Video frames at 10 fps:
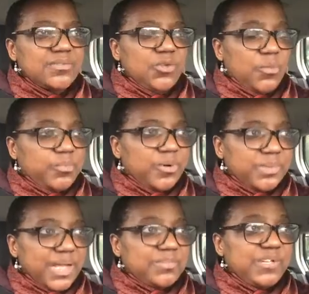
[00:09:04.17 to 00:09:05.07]
well, not
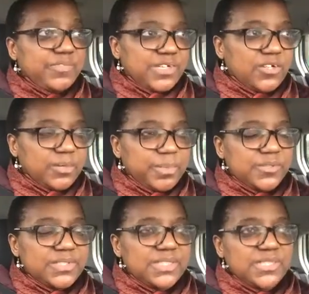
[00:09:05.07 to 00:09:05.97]
probably, I'm definitely going to
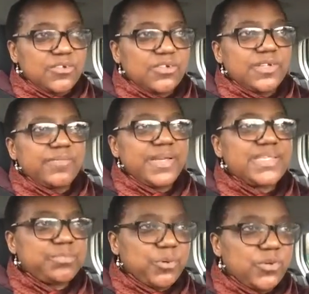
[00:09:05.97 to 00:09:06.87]
post this on
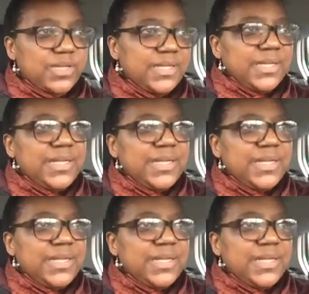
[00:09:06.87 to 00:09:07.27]
Facebook,